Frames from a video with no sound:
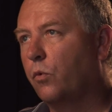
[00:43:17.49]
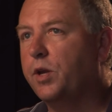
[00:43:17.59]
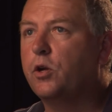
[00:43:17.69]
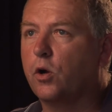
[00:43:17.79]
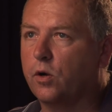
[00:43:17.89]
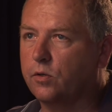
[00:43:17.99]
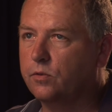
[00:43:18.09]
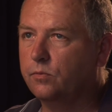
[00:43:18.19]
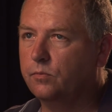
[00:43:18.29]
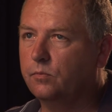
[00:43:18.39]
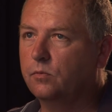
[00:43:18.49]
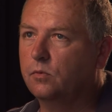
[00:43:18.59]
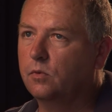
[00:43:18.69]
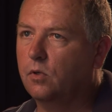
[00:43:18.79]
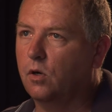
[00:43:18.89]
returns
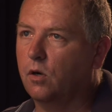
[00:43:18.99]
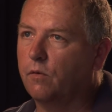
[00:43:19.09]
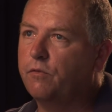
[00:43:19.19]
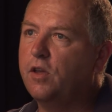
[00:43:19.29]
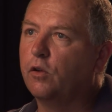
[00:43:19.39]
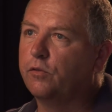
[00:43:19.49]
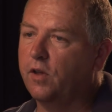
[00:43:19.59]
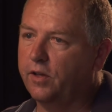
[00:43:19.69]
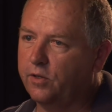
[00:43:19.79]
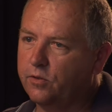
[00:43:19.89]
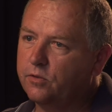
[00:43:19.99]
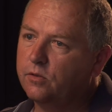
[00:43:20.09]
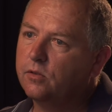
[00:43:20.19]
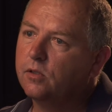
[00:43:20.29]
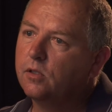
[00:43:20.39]
or field failures,